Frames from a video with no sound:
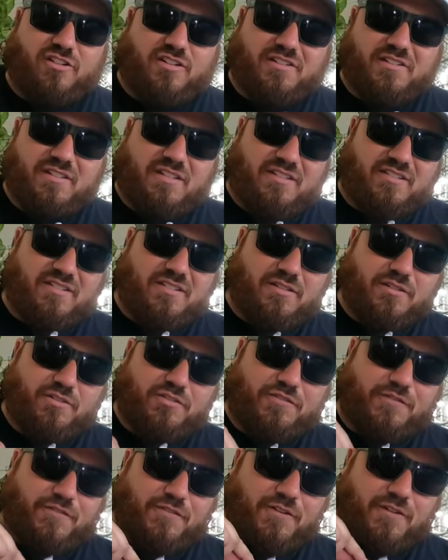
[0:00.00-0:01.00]
on these
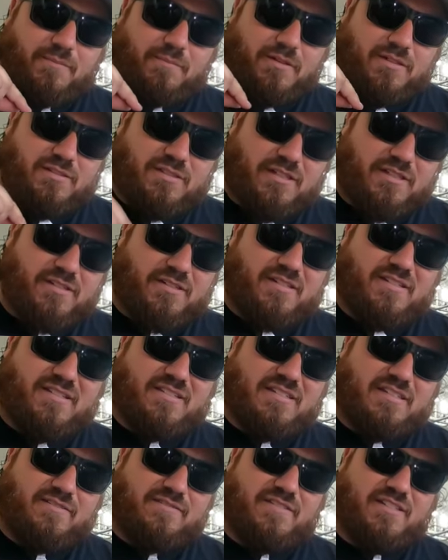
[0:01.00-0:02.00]
goes from
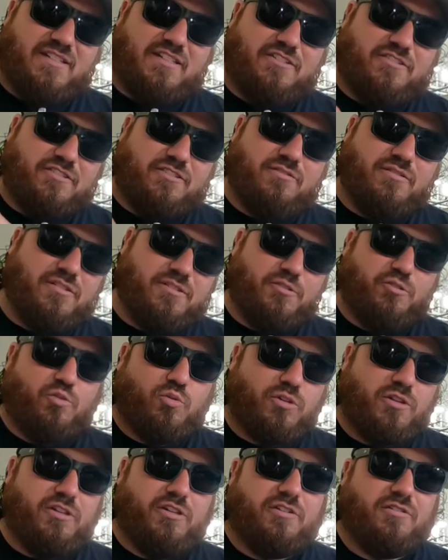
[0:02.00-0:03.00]
170 to
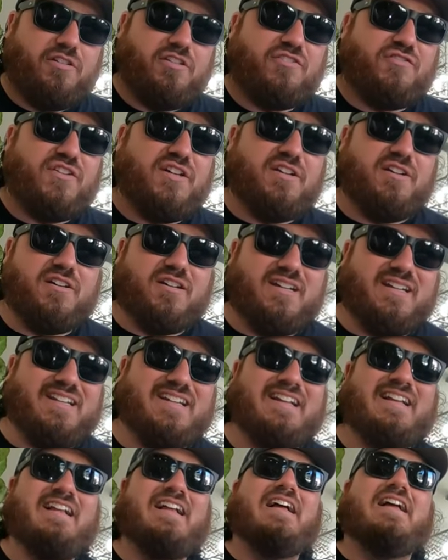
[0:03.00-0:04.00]
220 degrees Fahrenheit,